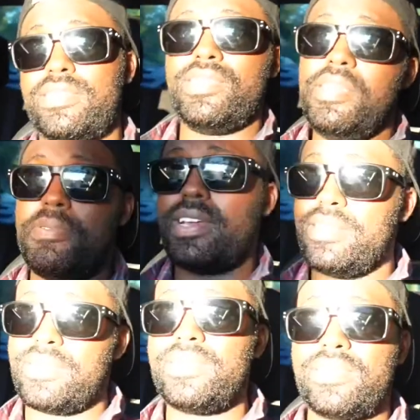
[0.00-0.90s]
see
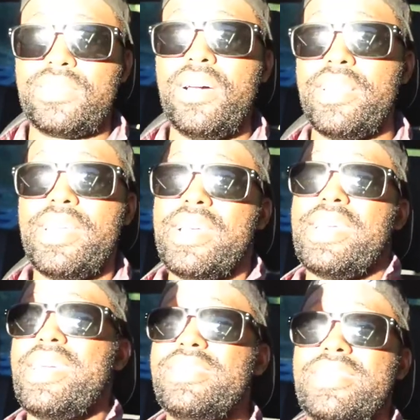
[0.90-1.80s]
because this
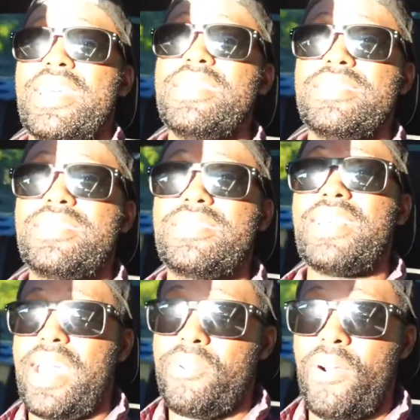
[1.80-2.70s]
sun is
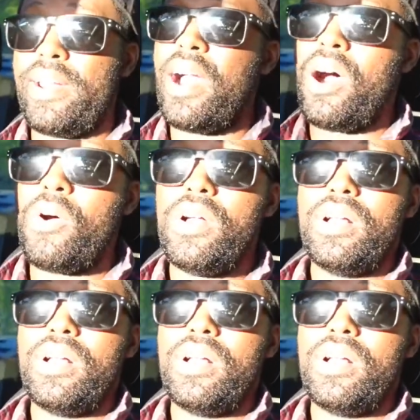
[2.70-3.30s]
insane right now.